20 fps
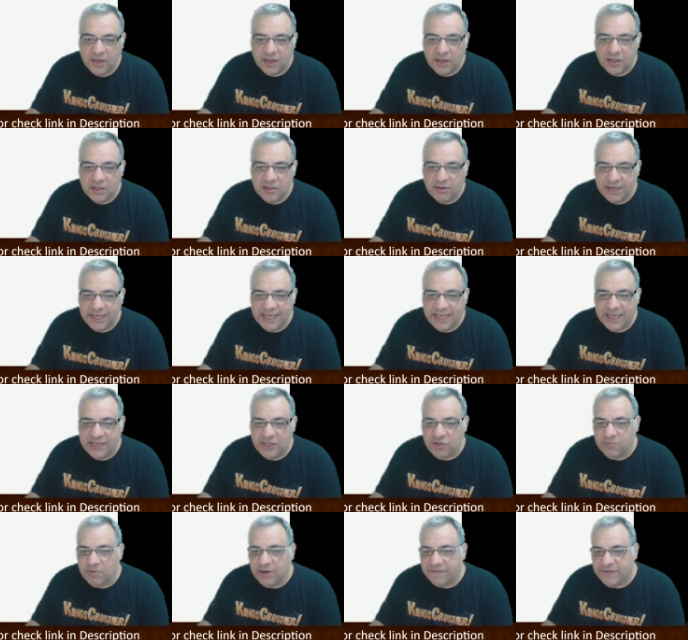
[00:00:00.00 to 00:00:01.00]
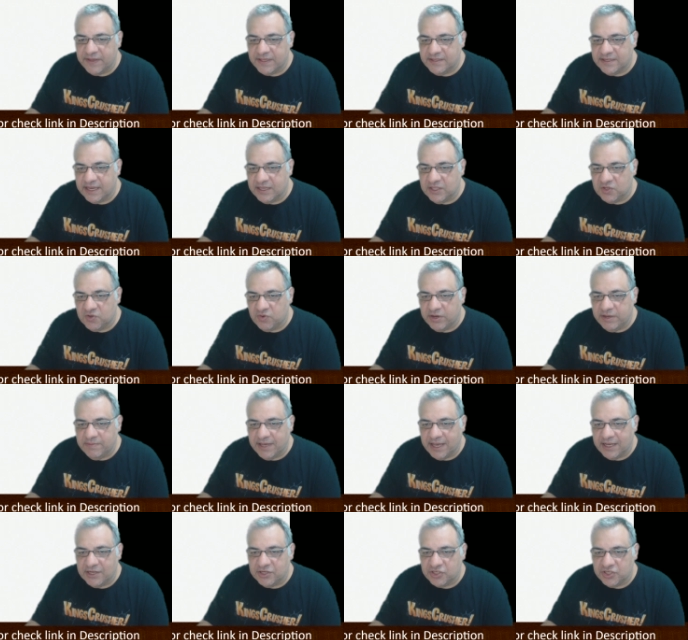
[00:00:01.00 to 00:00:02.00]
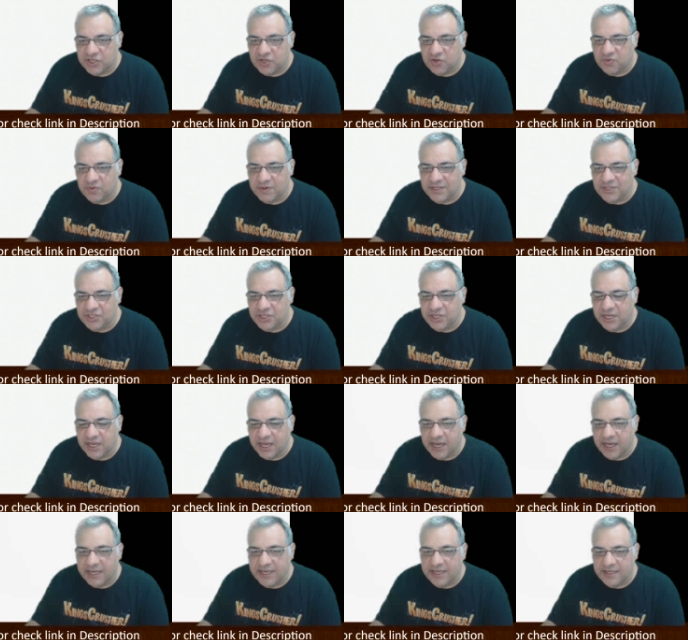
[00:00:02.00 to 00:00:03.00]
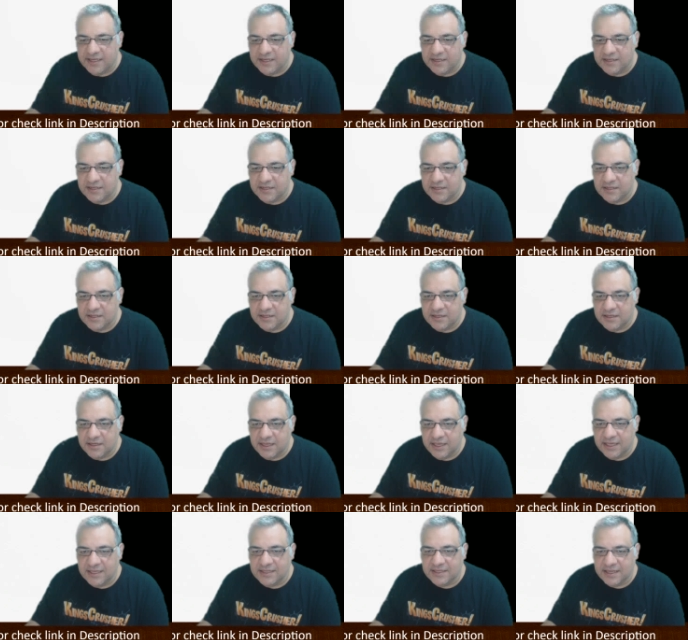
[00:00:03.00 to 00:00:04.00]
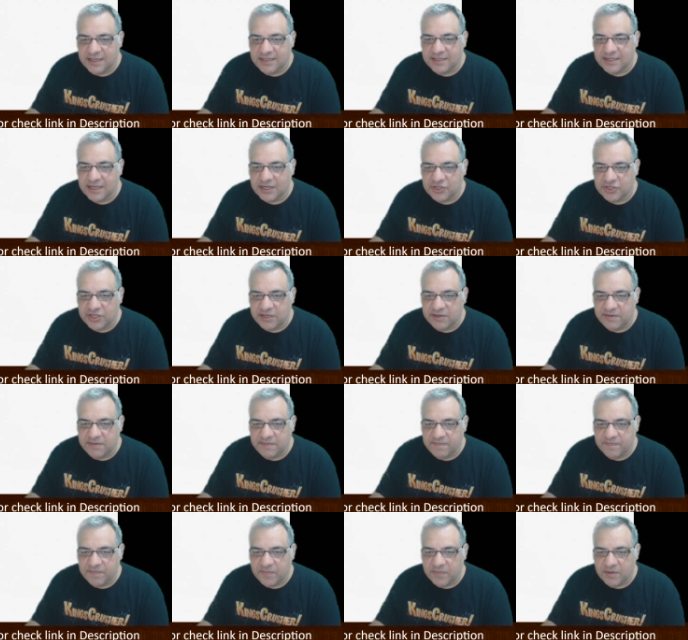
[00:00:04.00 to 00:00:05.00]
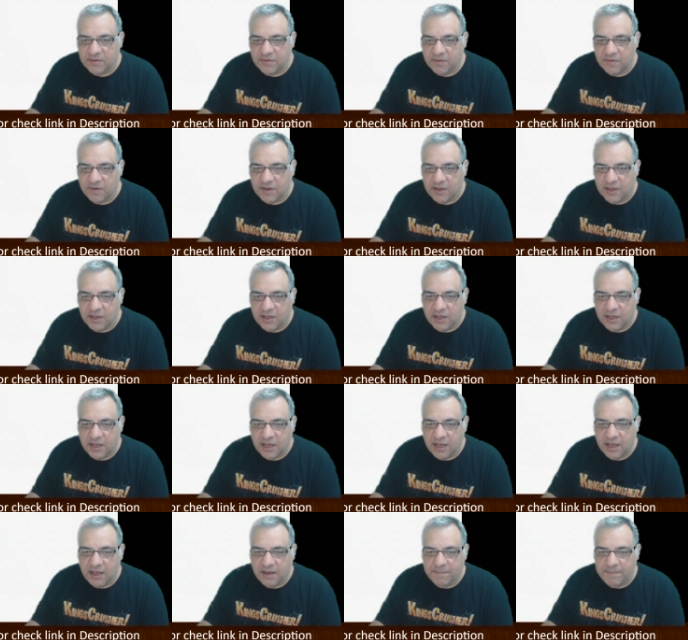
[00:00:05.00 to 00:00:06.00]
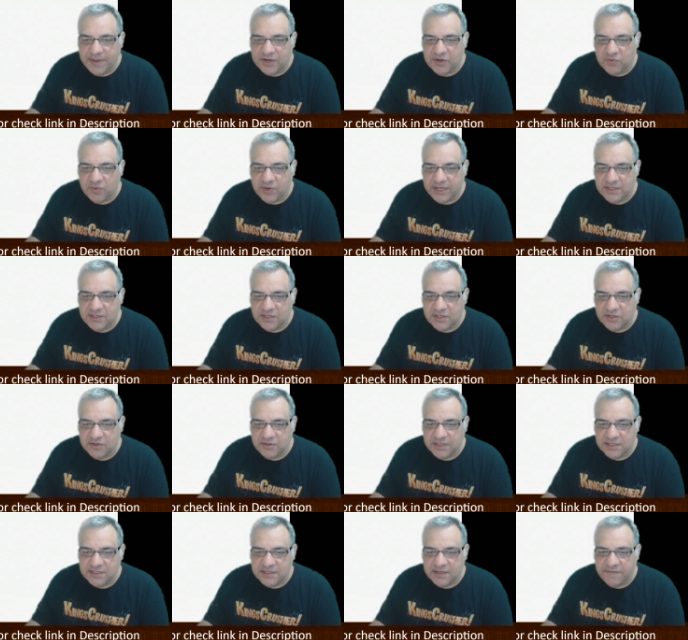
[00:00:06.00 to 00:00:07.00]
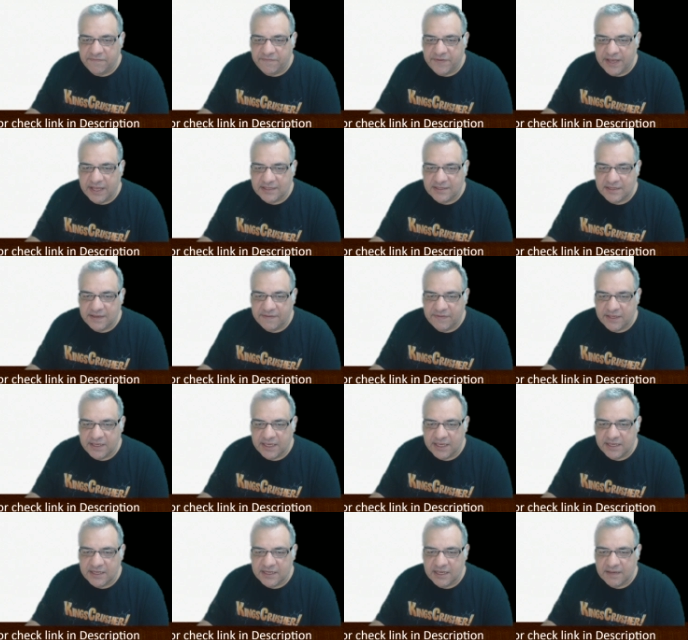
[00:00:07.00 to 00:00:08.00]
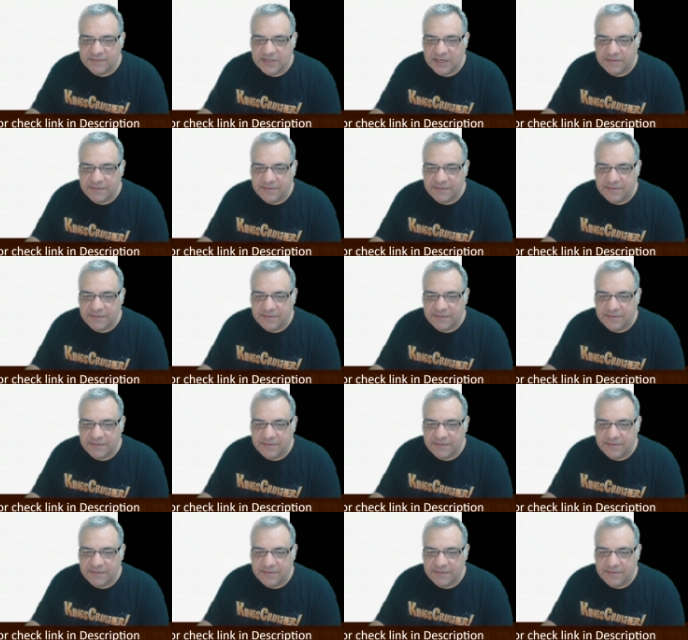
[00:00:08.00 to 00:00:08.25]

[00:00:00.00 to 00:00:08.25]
Like here, you might think taking the queen, but actually queen g8 is actually a better way to do this. And in fact, if the king comes up